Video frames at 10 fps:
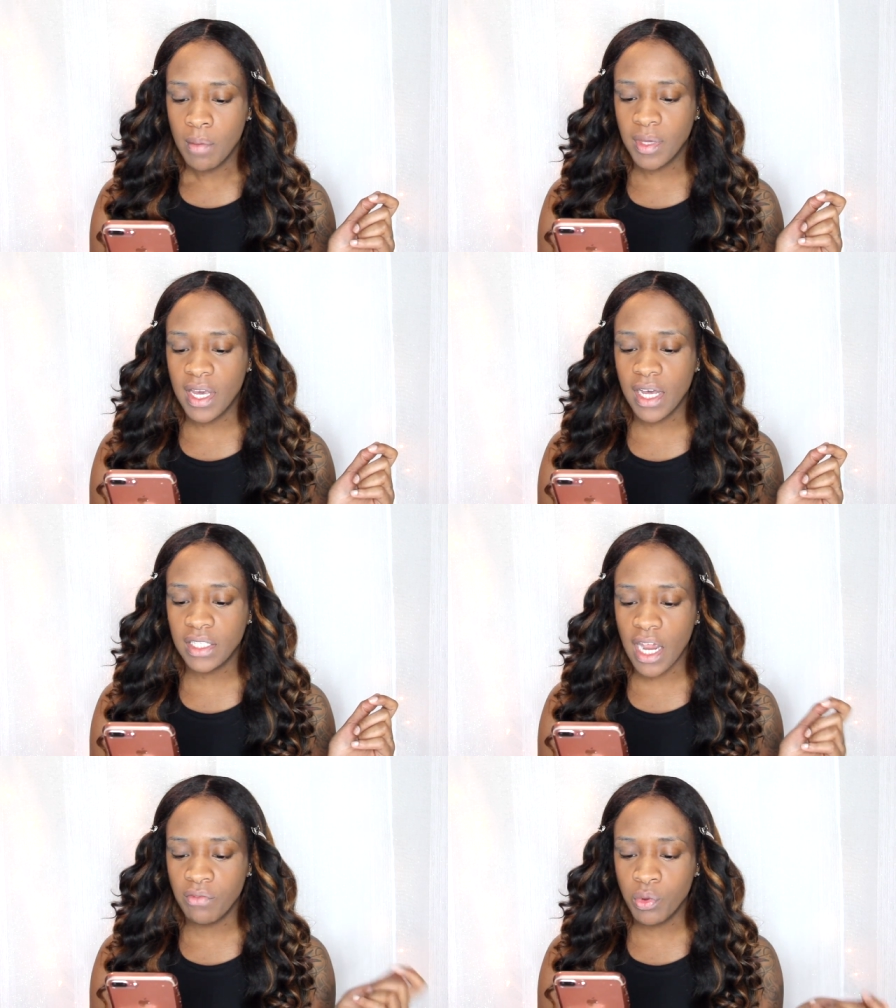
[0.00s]

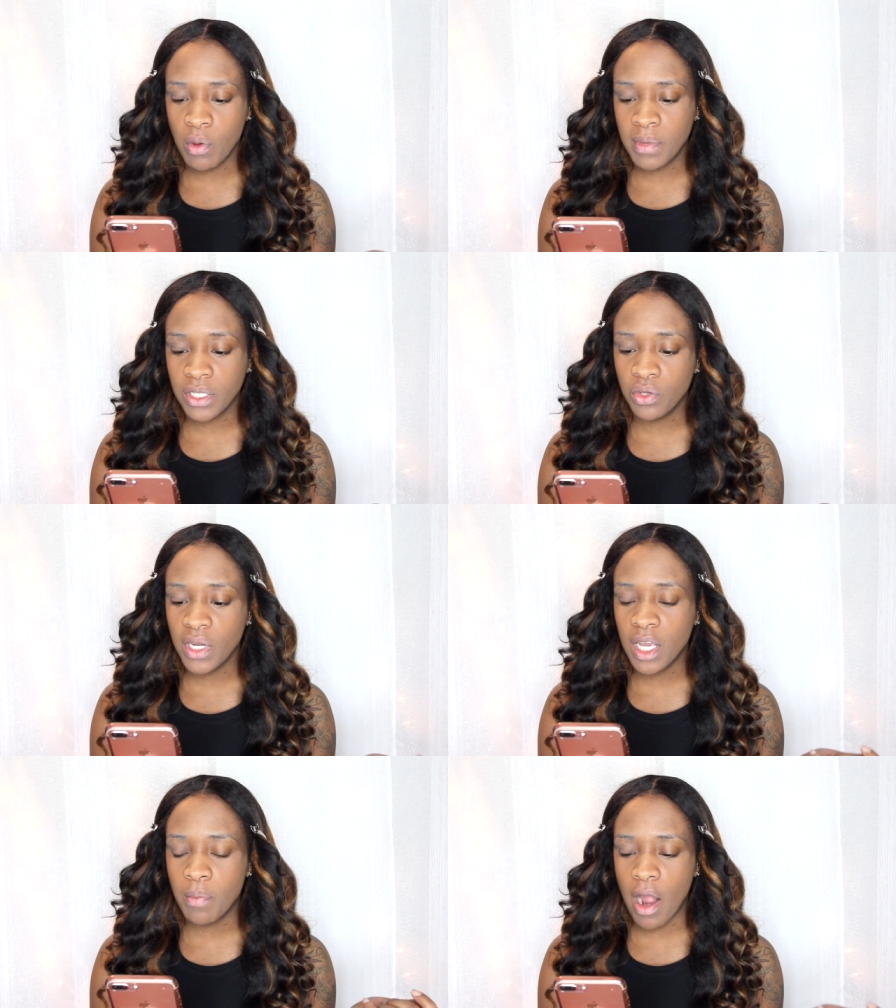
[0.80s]
Because every woman is
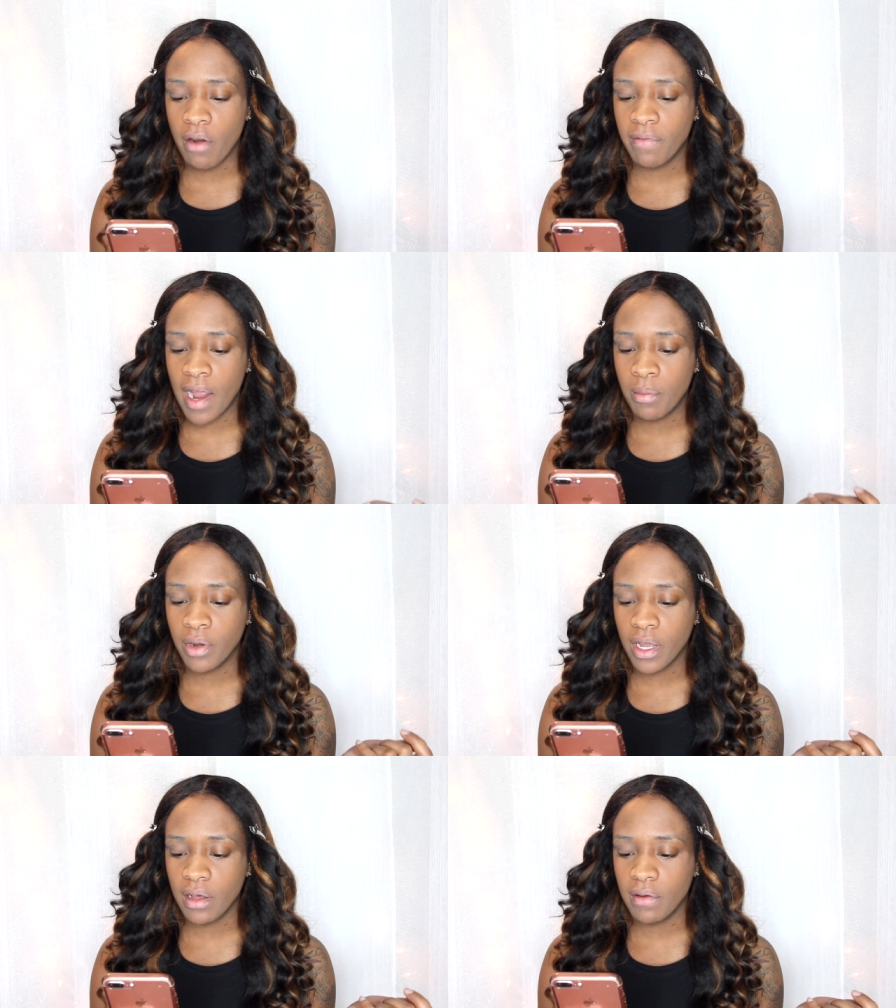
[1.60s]
unique, Power
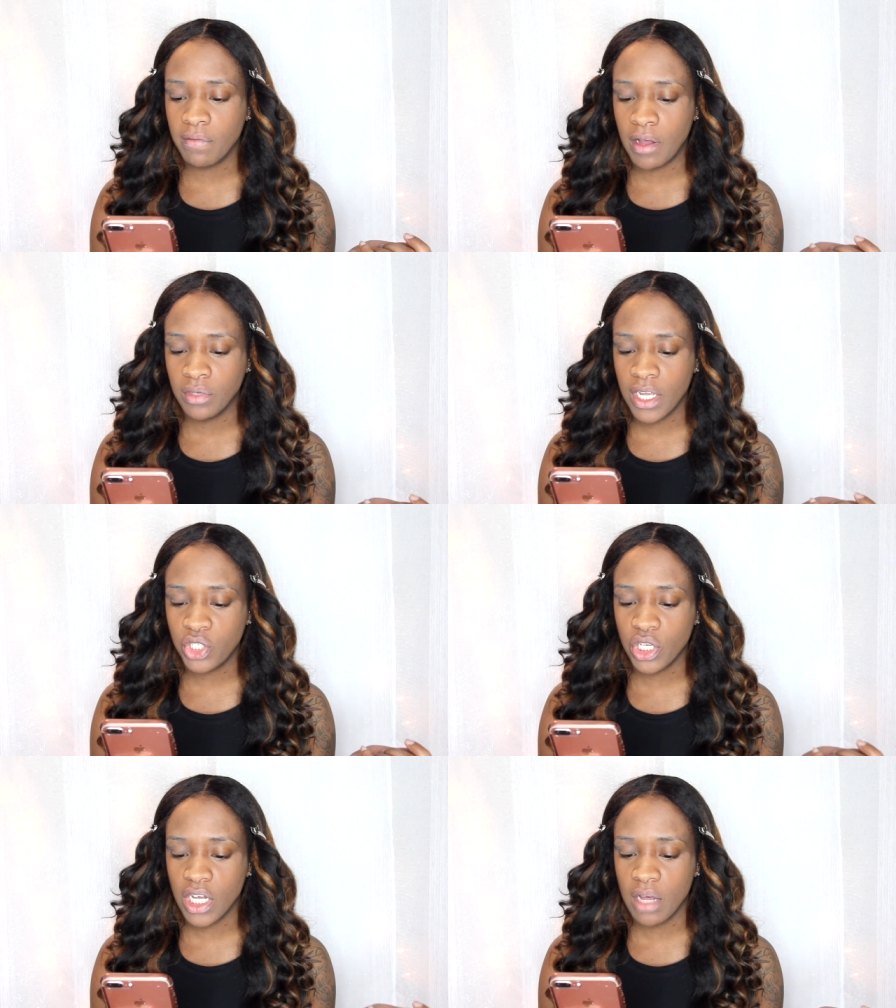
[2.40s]
Fabric
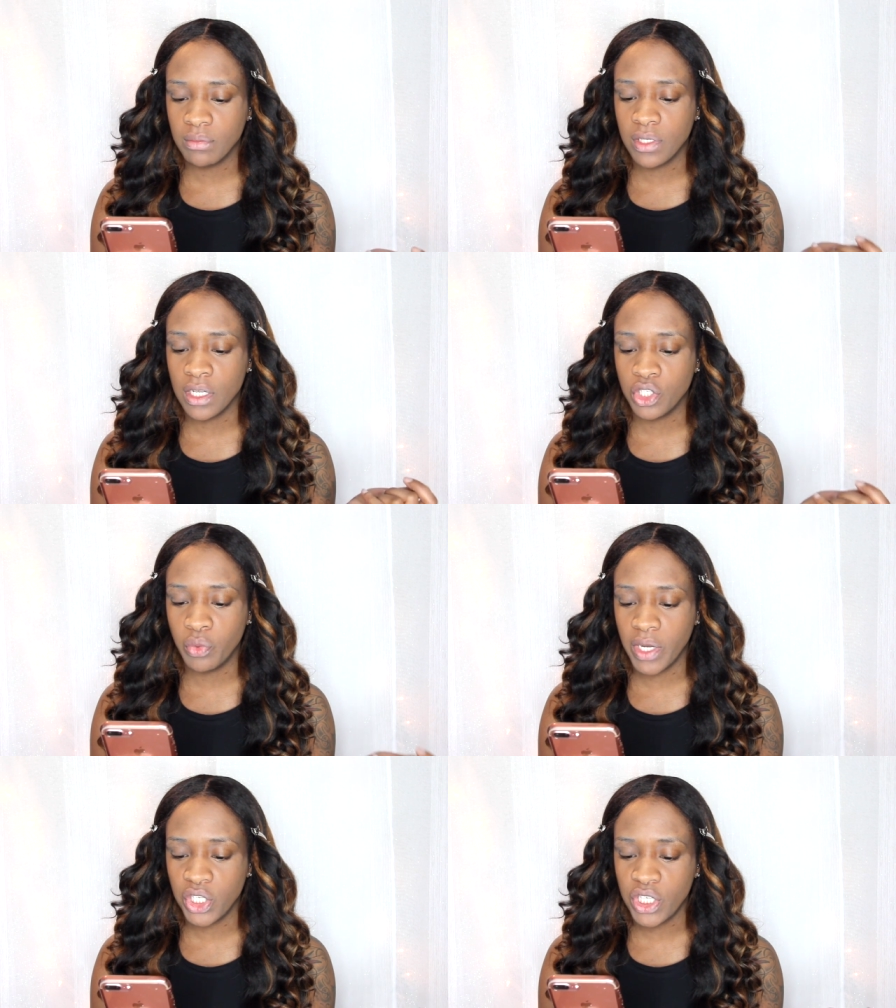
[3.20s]
foundation comes in
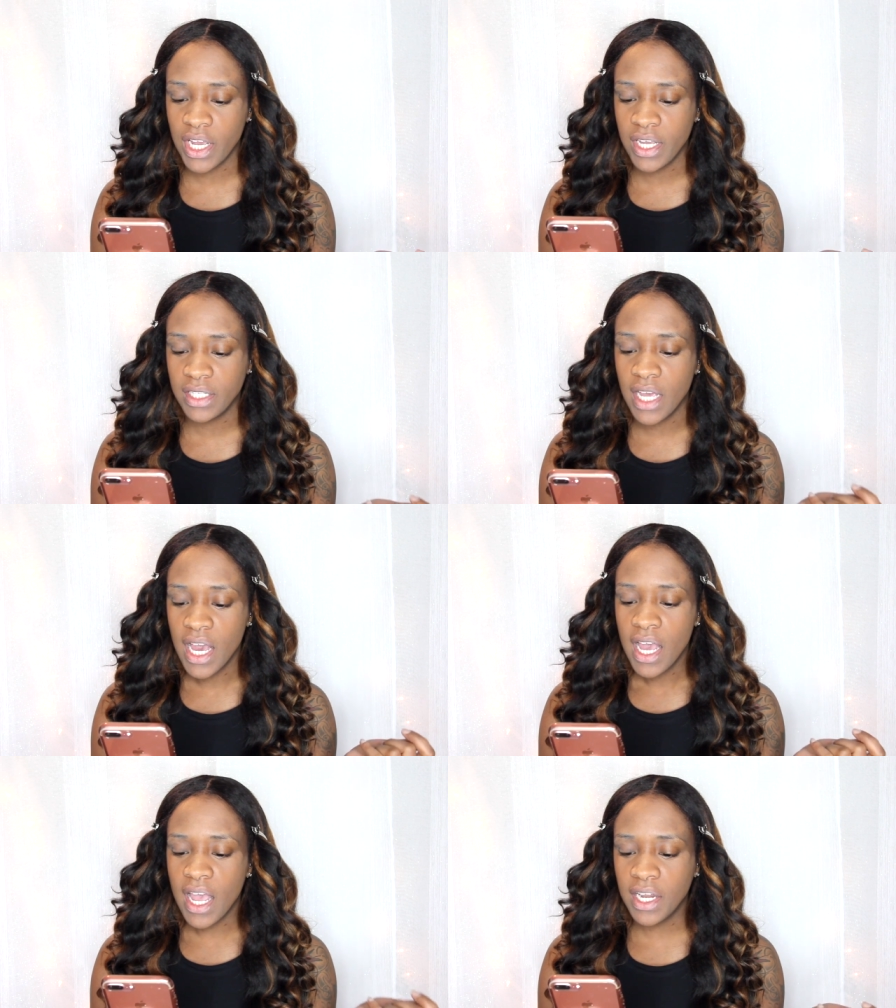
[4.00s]
20 shades
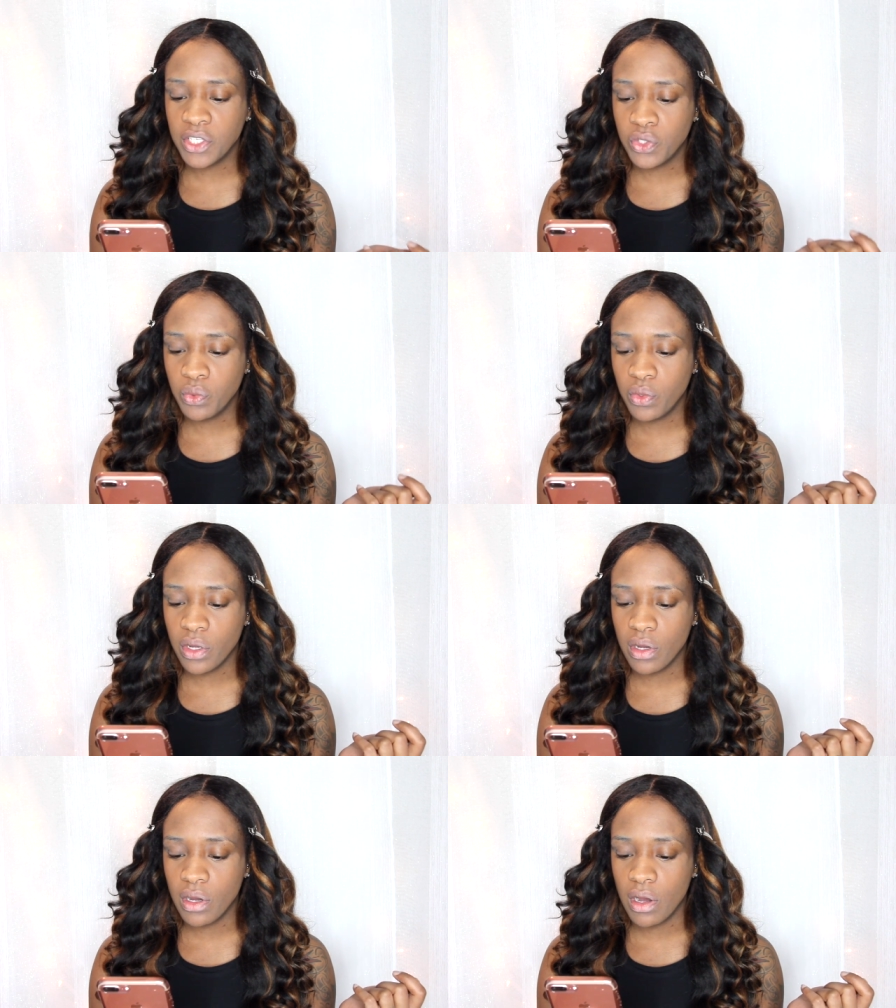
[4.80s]
and it suits